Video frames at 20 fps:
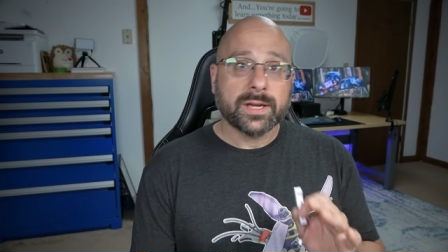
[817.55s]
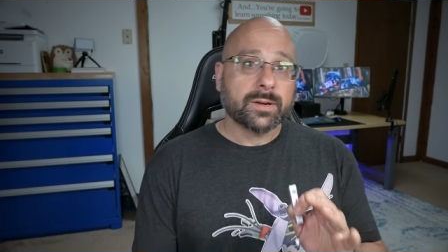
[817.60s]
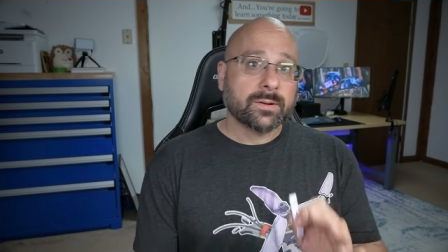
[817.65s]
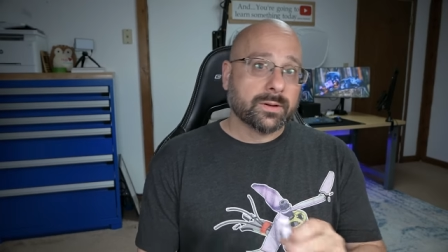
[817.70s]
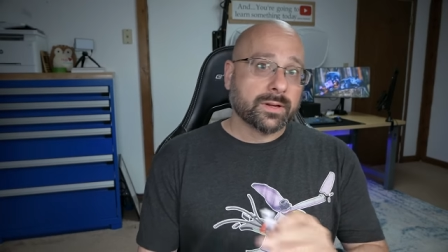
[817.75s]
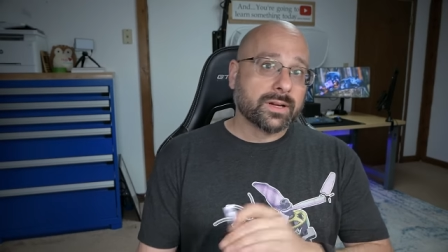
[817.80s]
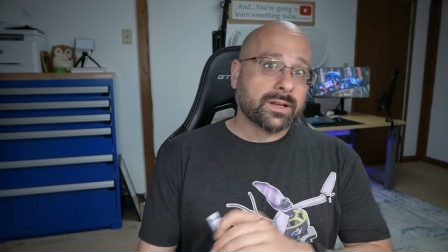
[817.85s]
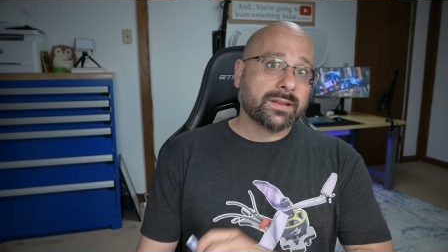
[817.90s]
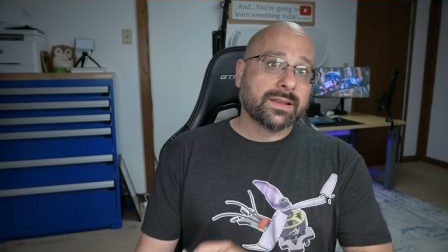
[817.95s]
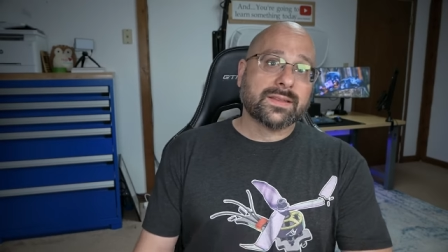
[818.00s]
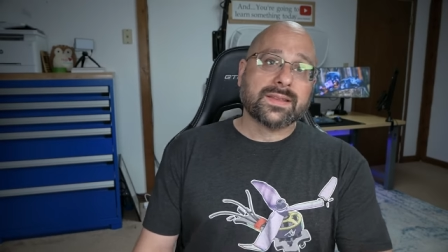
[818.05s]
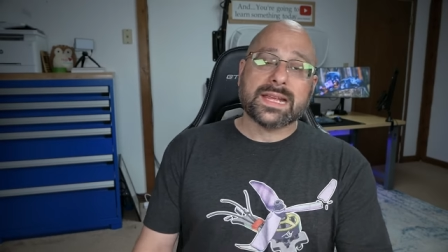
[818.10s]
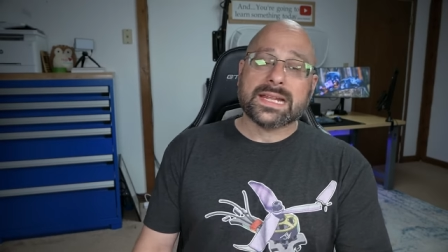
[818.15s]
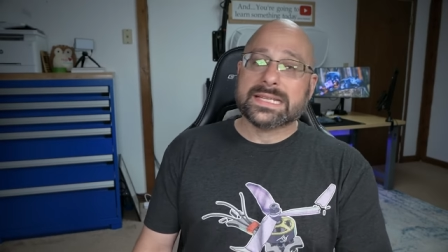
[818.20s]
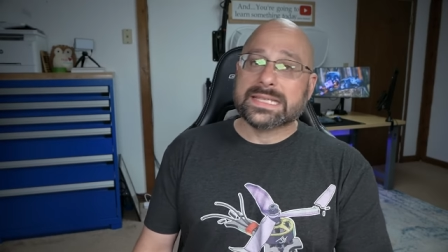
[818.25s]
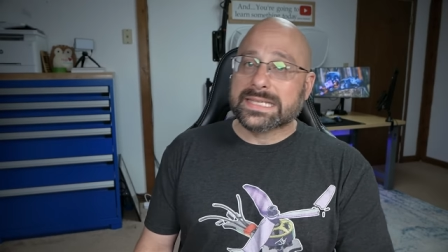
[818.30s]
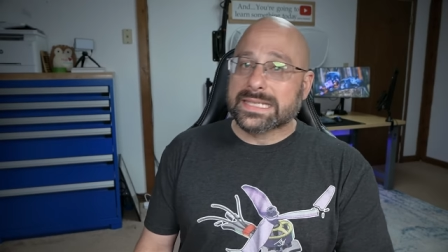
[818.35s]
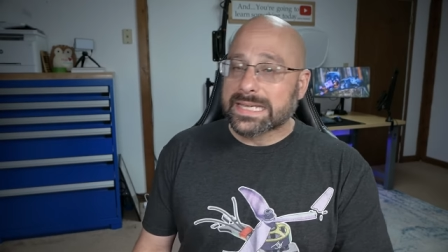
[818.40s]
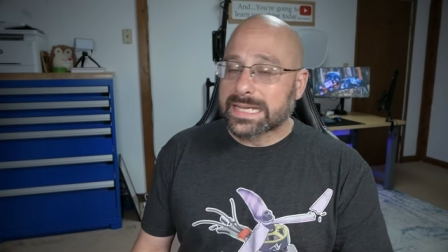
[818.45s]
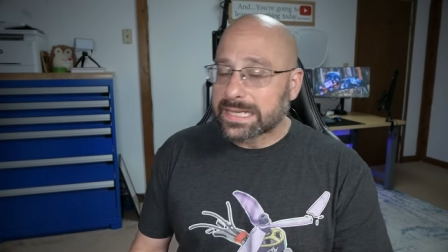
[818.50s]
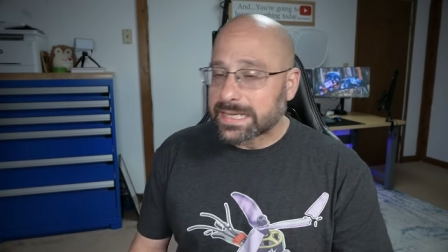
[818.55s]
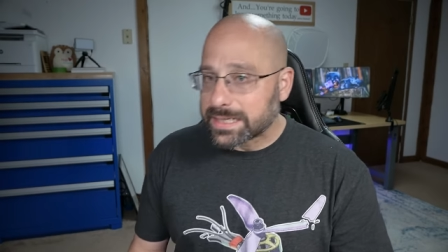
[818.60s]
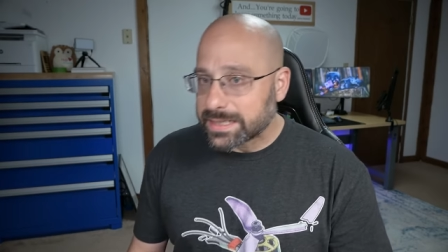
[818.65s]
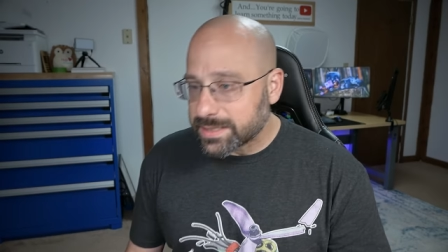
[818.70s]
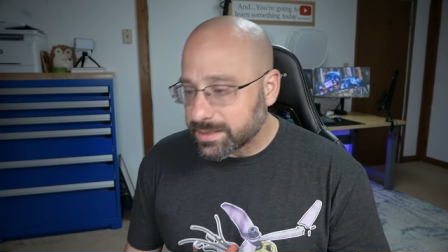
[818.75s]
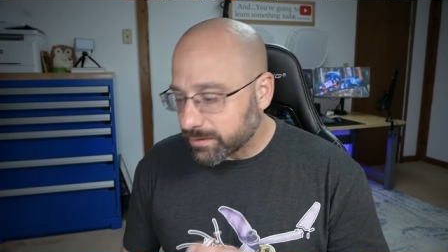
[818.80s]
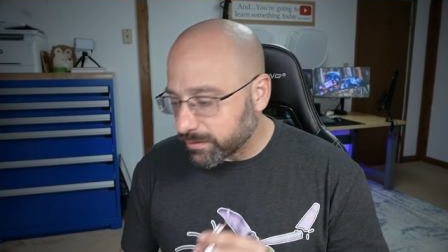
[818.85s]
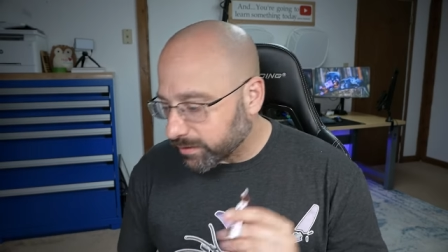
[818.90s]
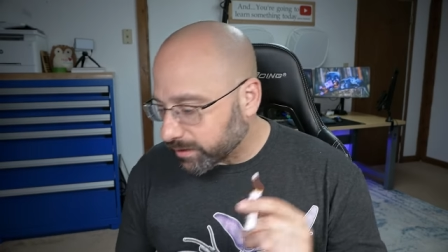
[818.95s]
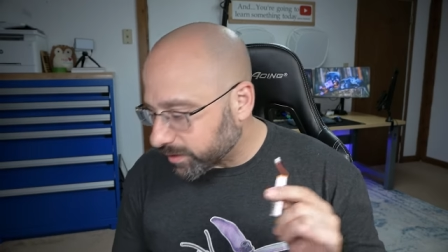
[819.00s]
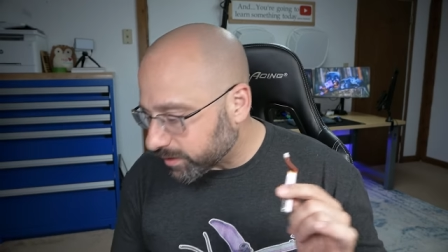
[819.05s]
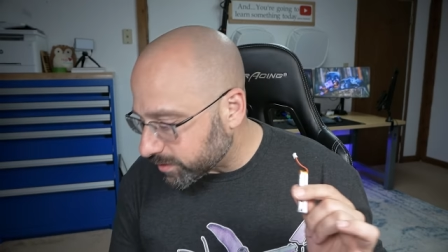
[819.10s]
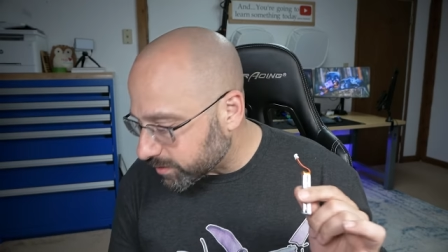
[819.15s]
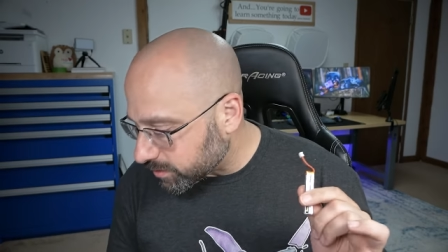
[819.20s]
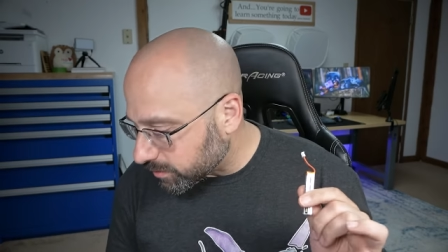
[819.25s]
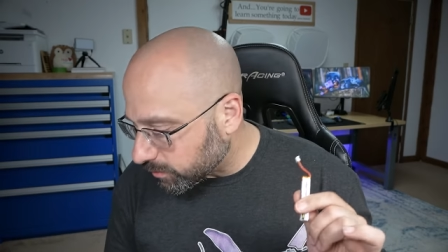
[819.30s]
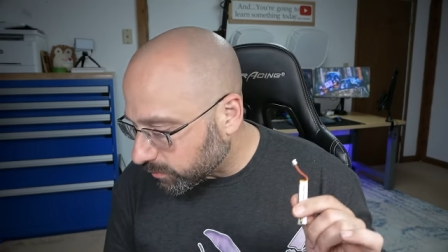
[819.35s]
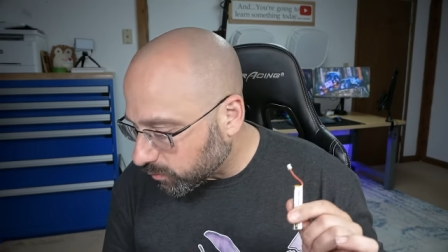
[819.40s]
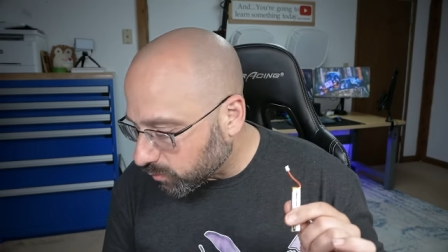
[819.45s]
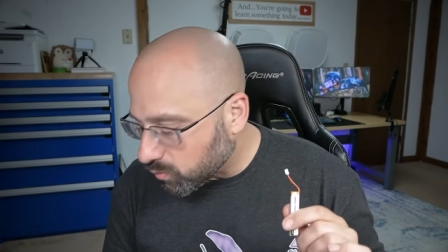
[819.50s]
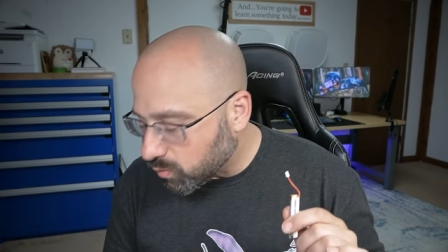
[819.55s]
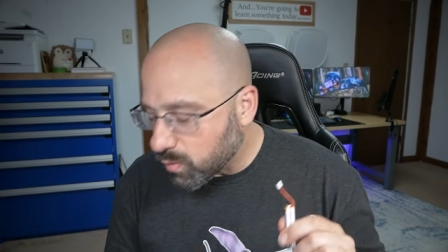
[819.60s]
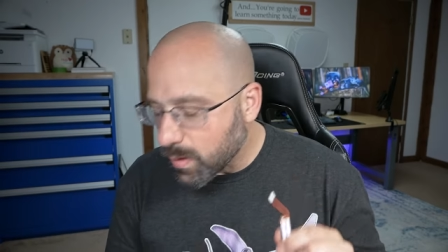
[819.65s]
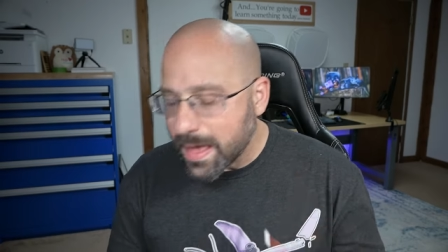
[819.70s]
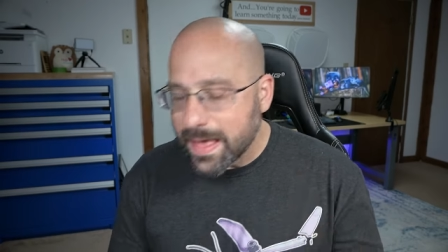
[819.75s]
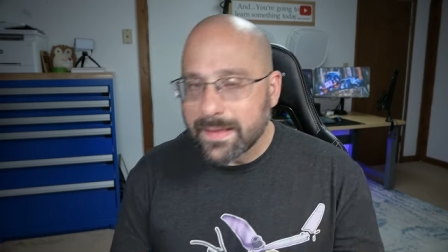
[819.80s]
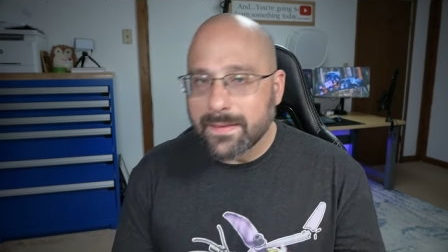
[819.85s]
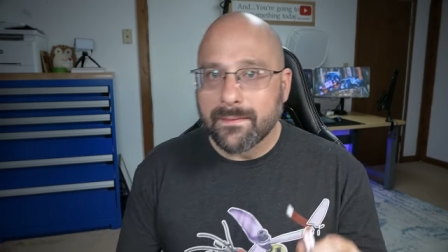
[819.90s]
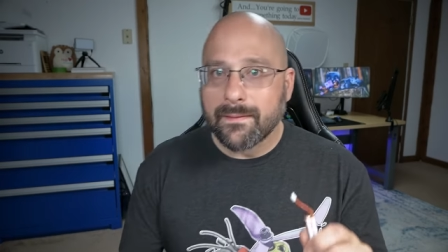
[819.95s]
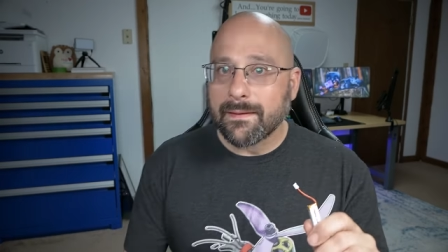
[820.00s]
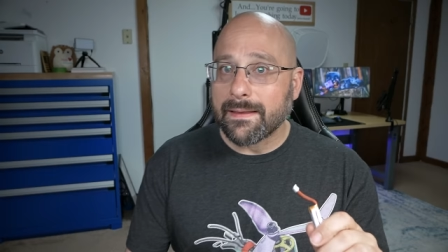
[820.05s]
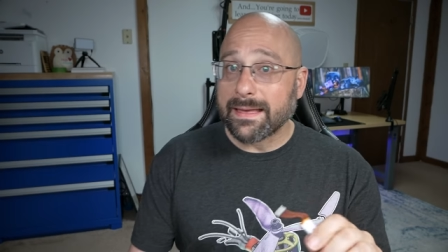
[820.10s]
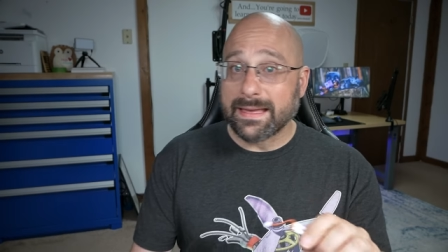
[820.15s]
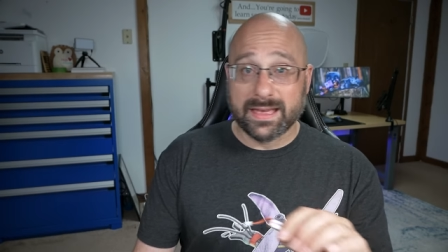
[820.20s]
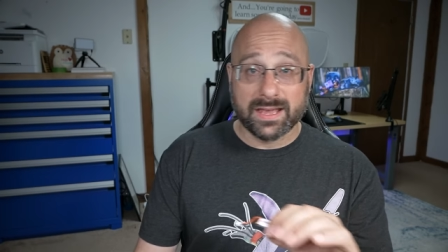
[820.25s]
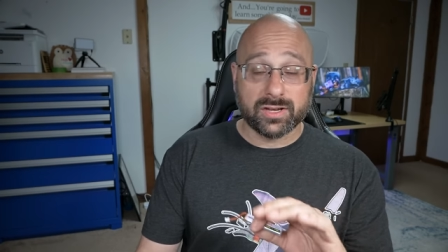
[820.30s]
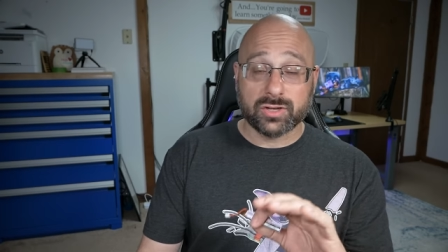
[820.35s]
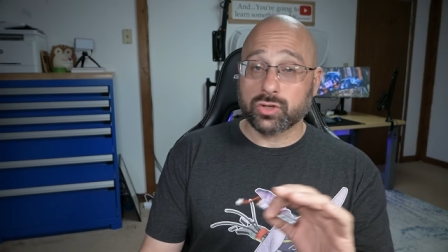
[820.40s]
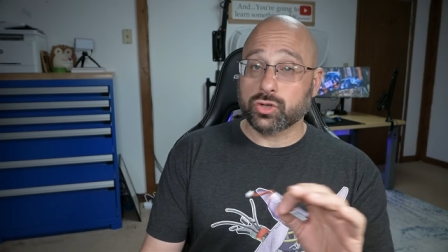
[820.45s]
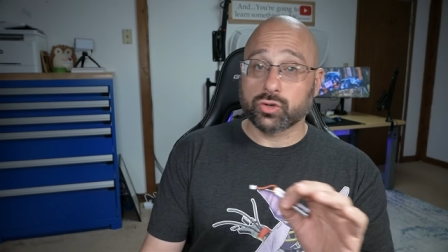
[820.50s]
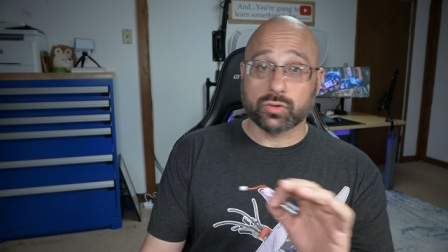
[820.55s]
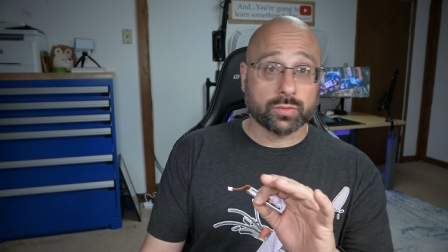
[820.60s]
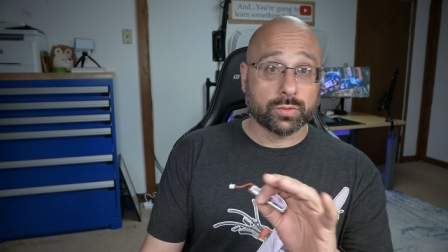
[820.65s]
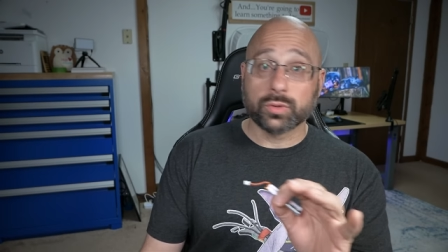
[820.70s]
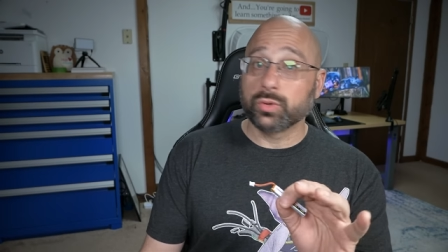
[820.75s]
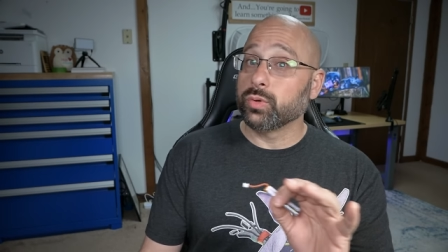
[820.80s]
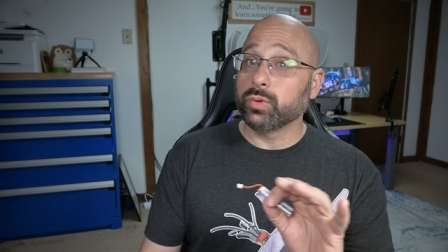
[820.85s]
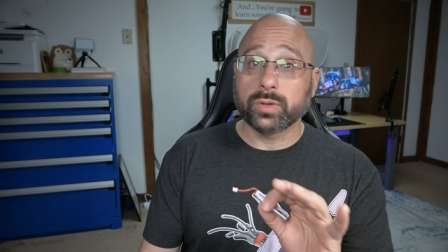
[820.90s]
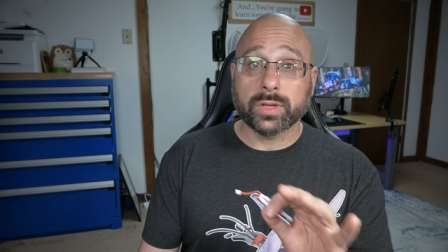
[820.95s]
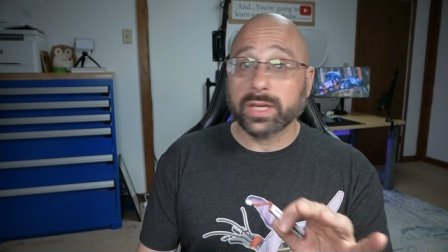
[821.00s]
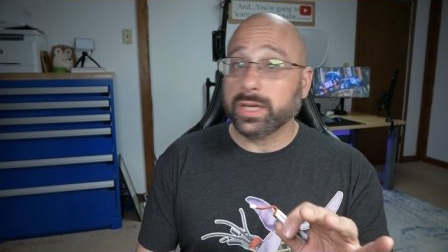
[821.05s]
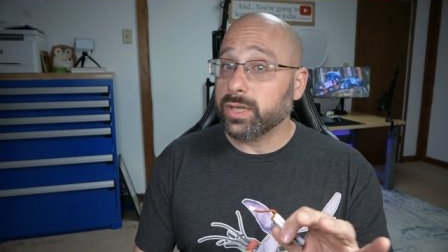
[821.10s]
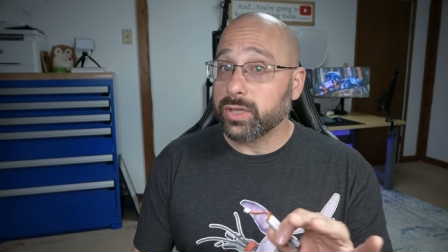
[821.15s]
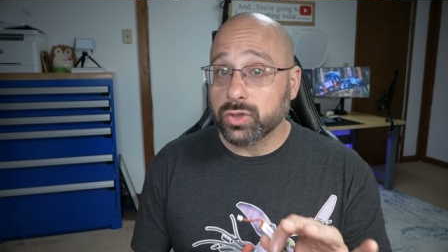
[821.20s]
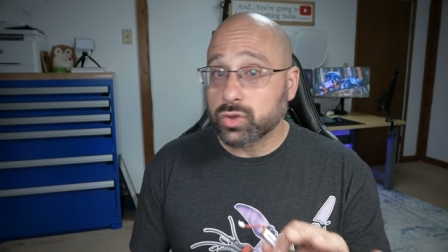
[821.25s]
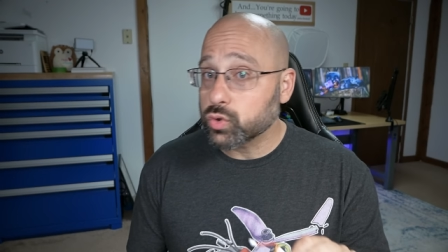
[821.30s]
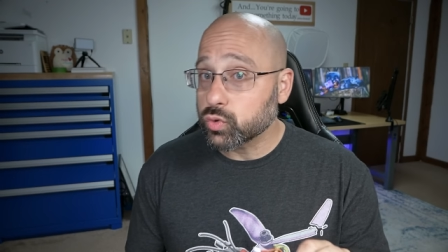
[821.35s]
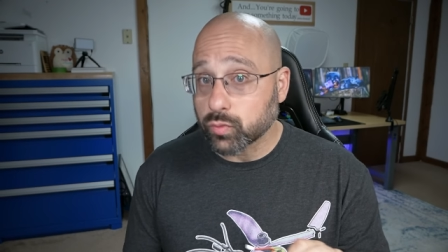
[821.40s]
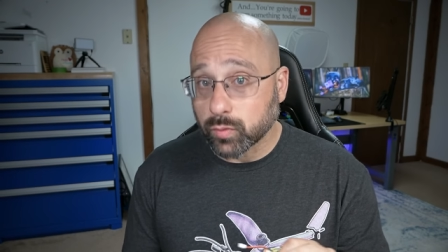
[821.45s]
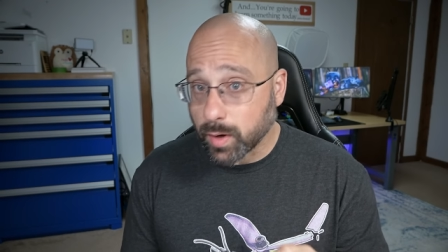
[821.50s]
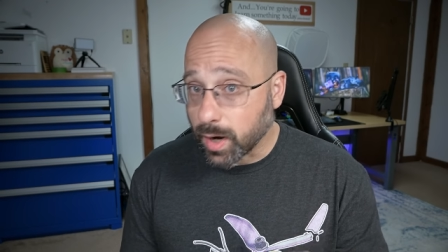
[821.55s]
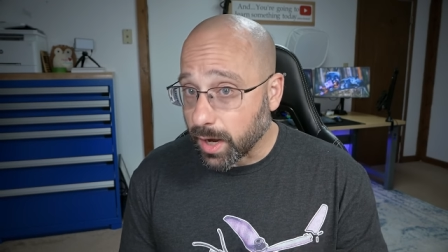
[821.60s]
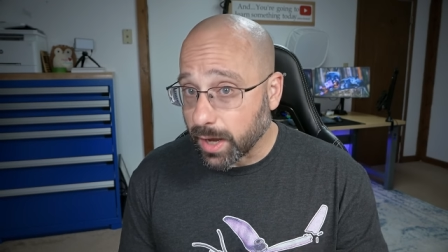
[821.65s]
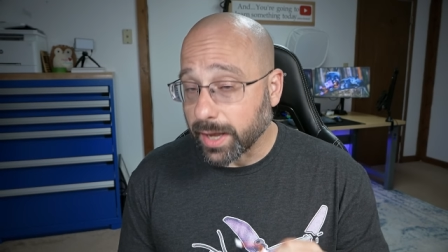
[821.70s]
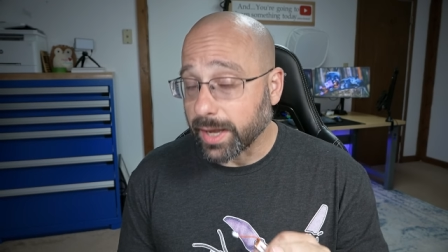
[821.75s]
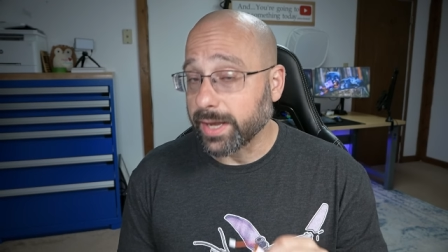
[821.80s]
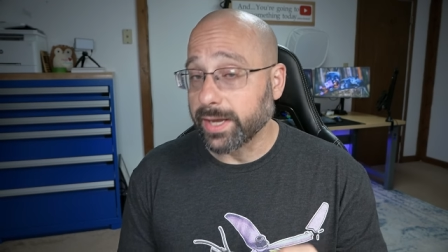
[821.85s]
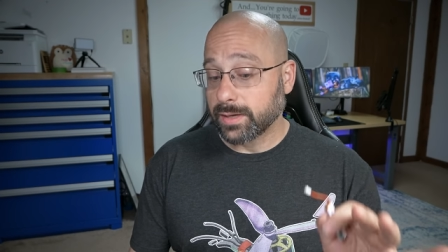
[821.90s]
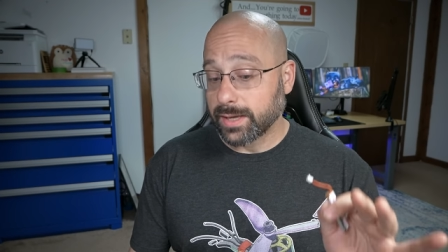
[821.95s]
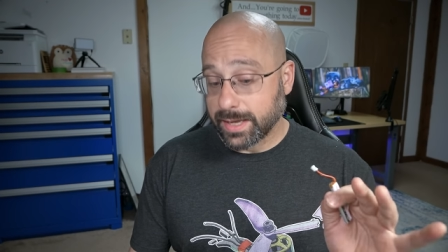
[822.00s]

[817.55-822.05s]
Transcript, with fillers: we're gonna let that sit until it is well and truly dry.